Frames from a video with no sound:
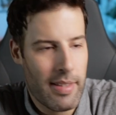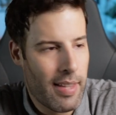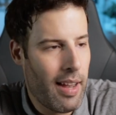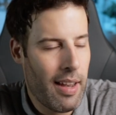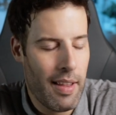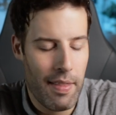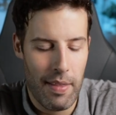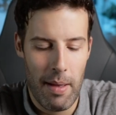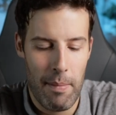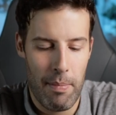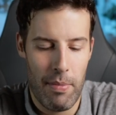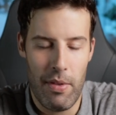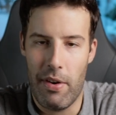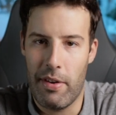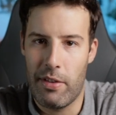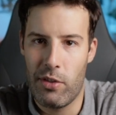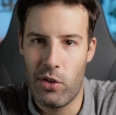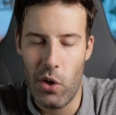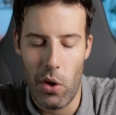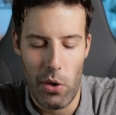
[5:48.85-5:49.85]
telling them they're
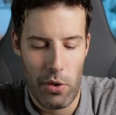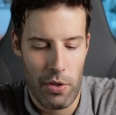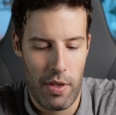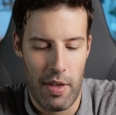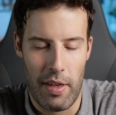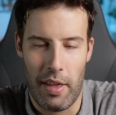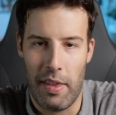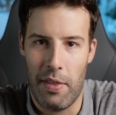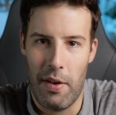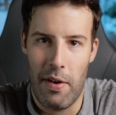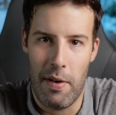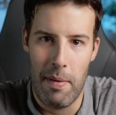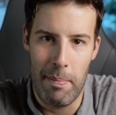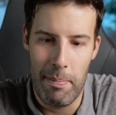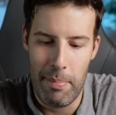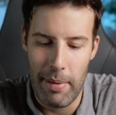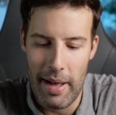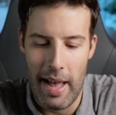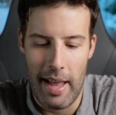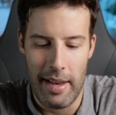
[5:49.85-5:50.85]
toxic, they're
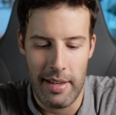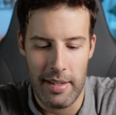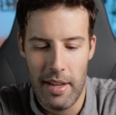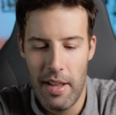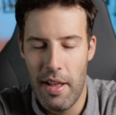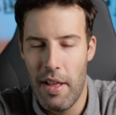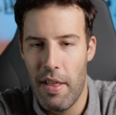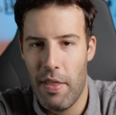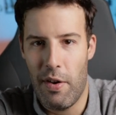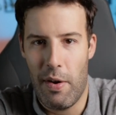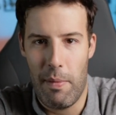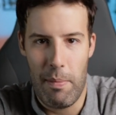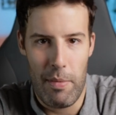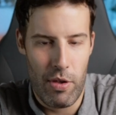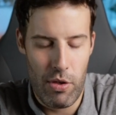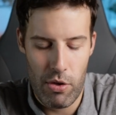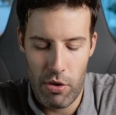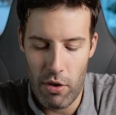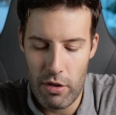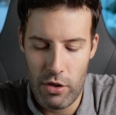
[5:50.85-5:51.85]
bad, they're
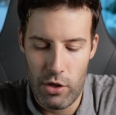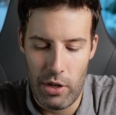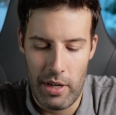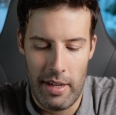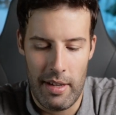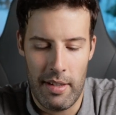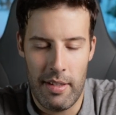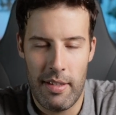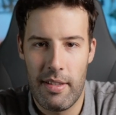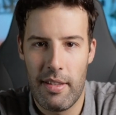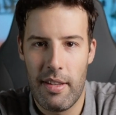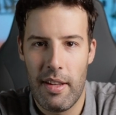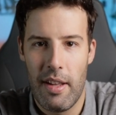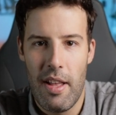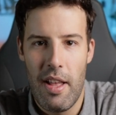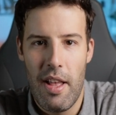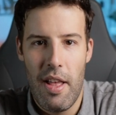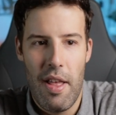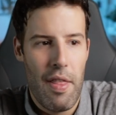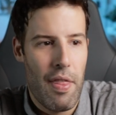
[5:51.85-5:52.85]
misogynist,
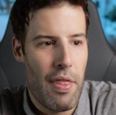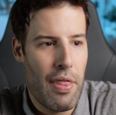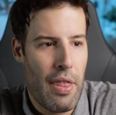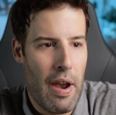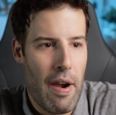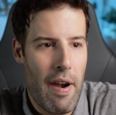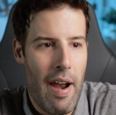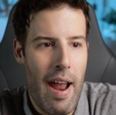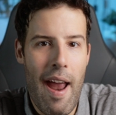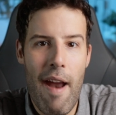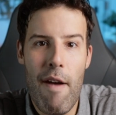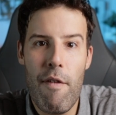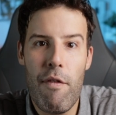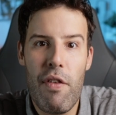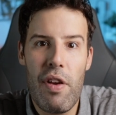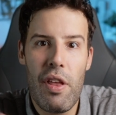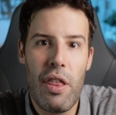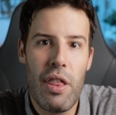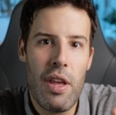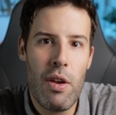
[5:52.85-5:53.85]
they're
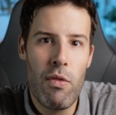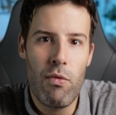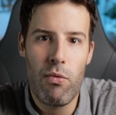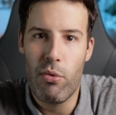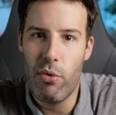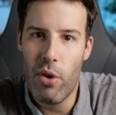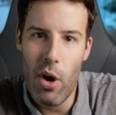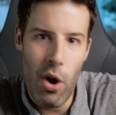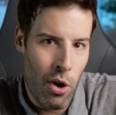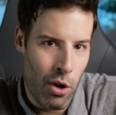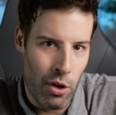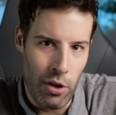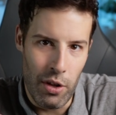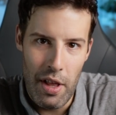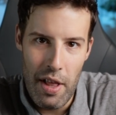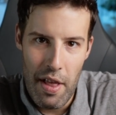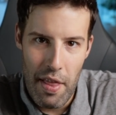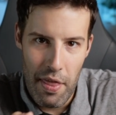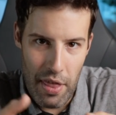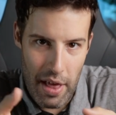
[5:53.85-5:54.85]
everything wrong
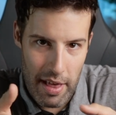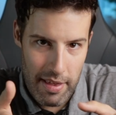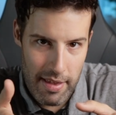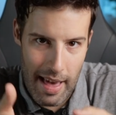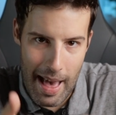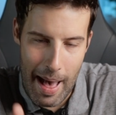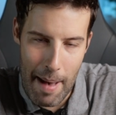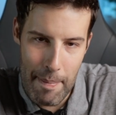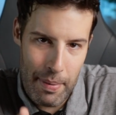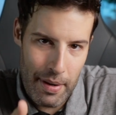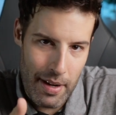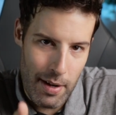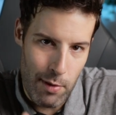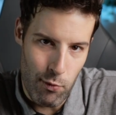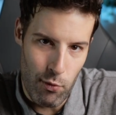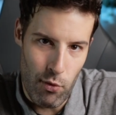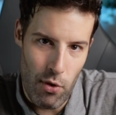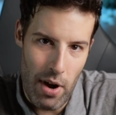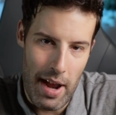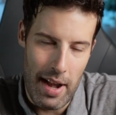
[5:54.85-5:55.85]
that's
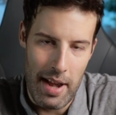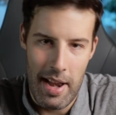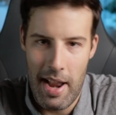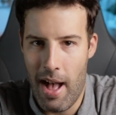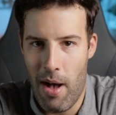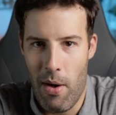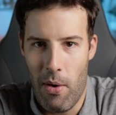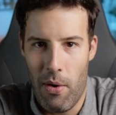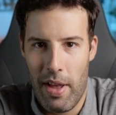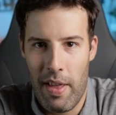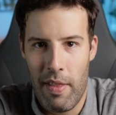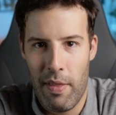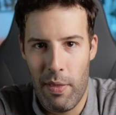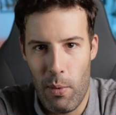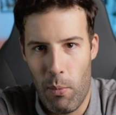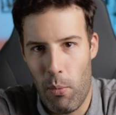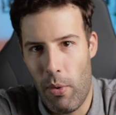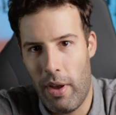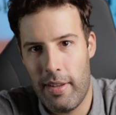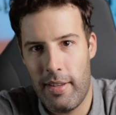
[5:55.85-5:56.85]
happening right now in
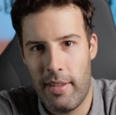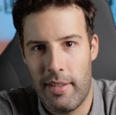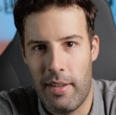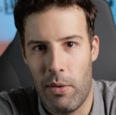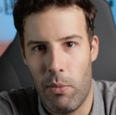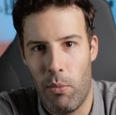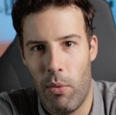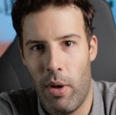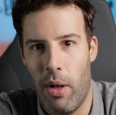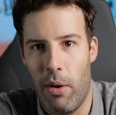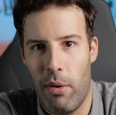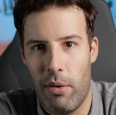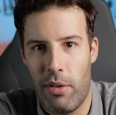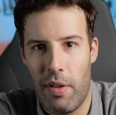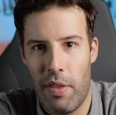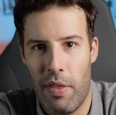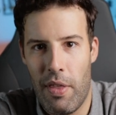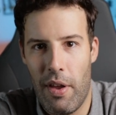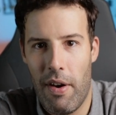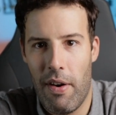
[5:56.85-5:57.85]
the Western world.
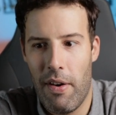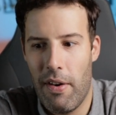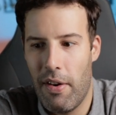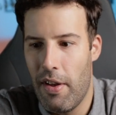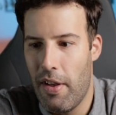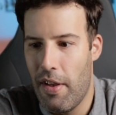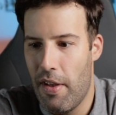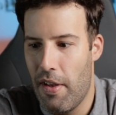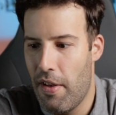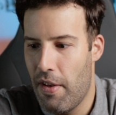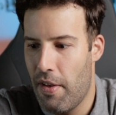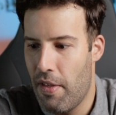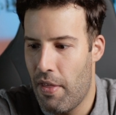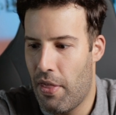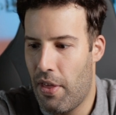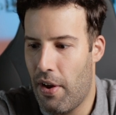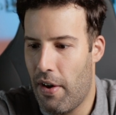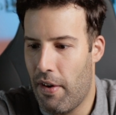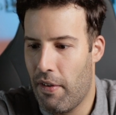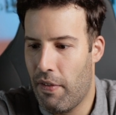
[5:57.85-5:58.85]
They're
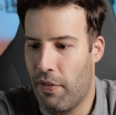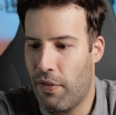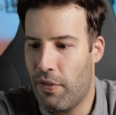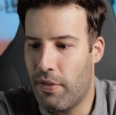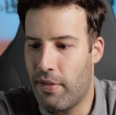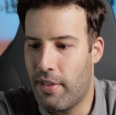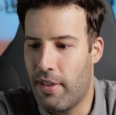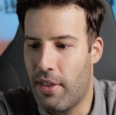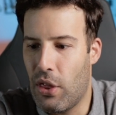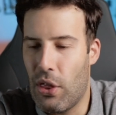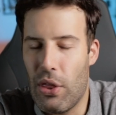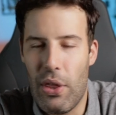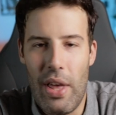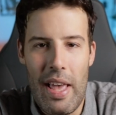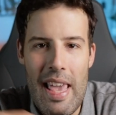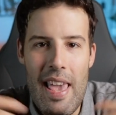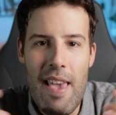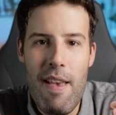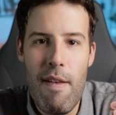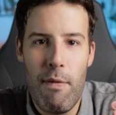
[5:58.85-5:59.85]
they're the
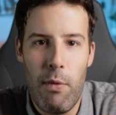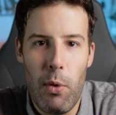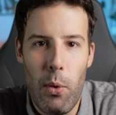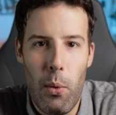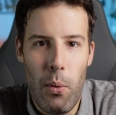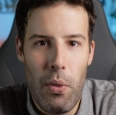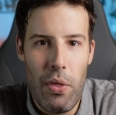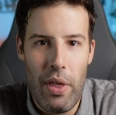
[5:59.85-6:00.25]
evil